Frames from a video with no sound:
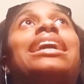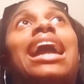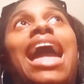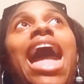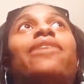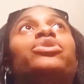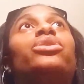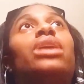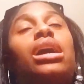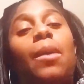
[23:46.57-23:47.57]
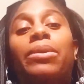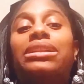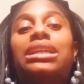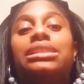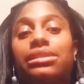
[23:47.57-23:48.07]
like after a couple
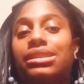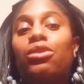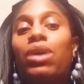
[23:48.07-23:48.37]
of listens,